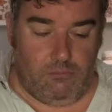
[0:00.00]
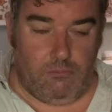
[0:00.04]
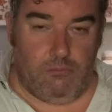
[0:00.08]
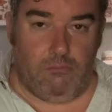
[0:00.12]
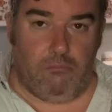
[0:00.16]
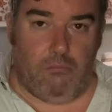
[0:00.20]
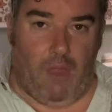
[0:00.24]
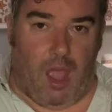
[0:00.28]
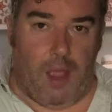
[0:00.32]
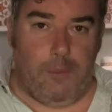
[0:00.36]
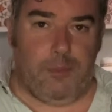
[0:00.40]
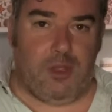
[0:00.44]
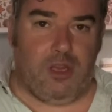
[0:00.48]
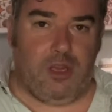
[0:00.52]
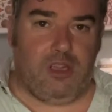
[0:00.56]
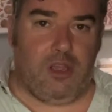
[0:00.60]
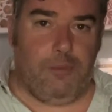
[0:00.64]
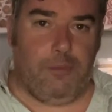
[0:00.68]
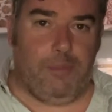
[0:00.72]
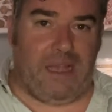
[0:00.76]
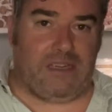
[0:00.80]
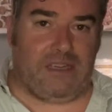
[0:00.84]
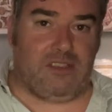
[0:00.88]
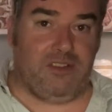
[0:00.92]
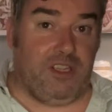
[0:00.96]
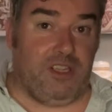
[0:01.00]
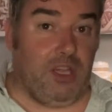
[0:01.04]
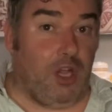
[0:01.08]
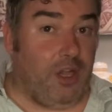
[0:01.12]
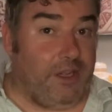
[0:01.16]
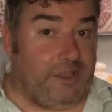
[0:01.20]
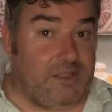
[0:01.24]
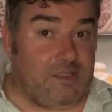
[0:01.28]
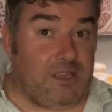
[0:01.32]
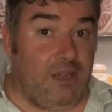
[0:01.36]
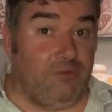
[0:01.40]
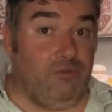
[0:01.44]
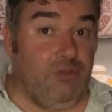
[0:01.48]
I'm going to go back to the
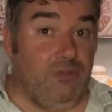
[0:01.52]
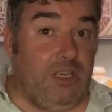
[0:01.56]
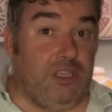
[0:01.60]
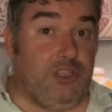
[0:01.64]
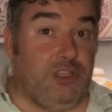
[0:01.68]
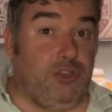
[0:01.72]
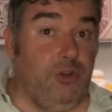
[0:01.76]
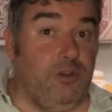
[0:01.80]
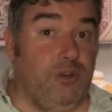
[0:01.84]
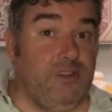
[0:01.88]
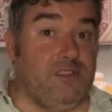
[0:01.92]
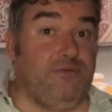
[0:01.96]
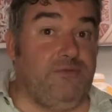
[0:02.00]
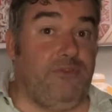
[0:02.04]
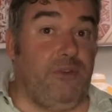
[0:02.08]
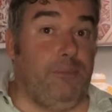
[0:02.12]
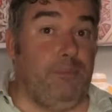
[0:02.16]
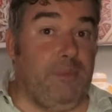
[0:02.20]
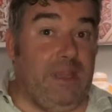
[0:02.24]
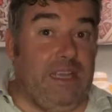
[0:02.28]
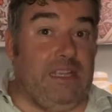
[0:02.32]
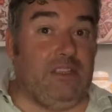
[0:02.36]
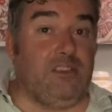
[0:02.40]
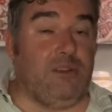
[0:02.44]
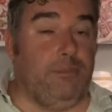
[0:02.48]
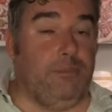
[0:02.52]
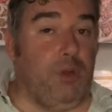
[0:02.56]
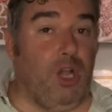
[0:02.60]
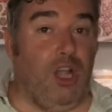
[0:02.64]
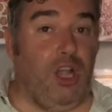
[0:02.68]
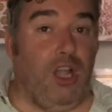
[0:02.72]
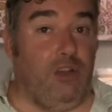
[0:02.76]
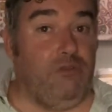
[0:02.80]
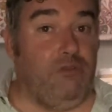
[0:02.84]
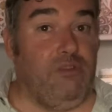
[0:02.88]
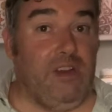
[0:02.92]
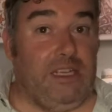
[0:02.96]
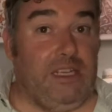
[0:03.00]
ice. I'm really curious. For me in Dubai, I
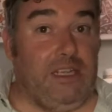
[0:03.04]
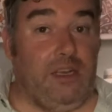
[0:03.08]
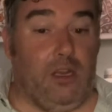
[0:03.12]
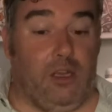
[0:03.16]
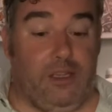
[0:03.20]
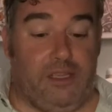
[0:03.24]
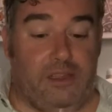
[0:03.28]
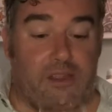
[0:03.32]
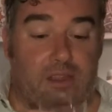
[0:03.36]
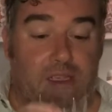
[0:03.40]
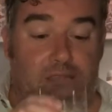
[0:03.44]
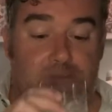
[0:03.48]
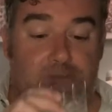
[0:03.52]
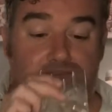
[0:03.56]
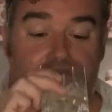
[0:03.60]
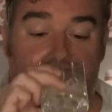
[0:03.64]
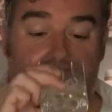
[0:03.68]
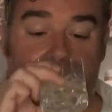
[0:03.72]
really like this.